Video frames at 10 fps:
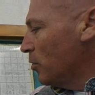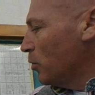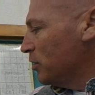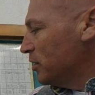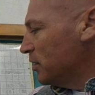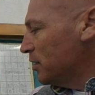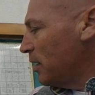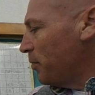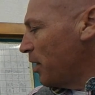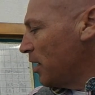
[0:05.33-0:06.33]
which is the
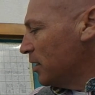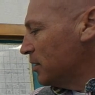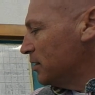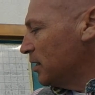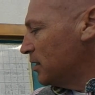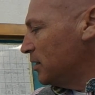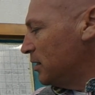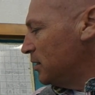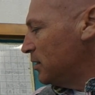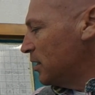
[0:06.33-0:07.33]
same thing as
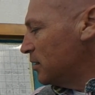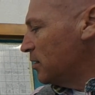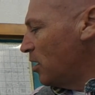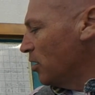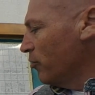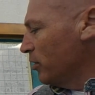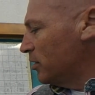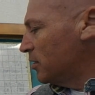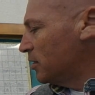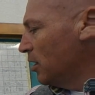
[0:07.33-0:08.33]
66
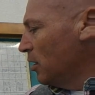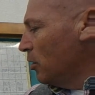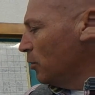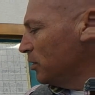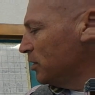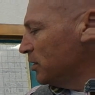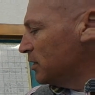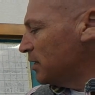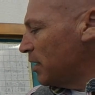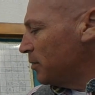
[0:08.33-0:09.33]
hundredths, which is the
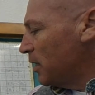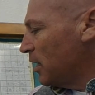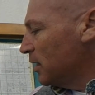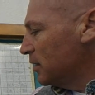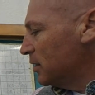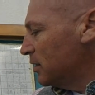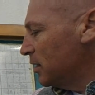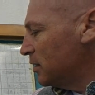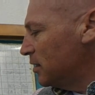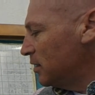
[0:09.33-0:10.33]
same thing as
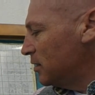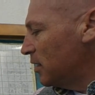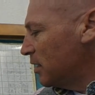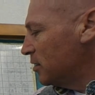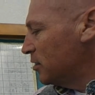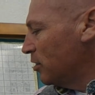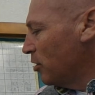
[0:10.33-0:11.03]
66%.